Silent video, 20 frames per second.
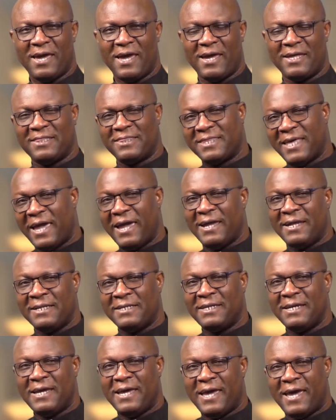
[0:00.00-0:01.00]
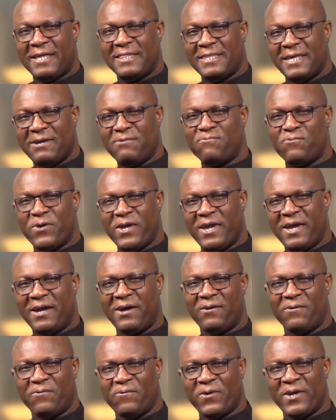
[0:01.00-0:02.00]
And then we
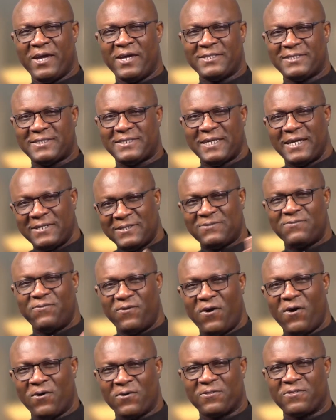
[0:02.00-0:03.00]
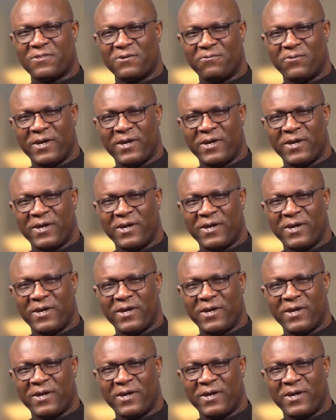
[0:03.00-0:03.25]
are sent forth.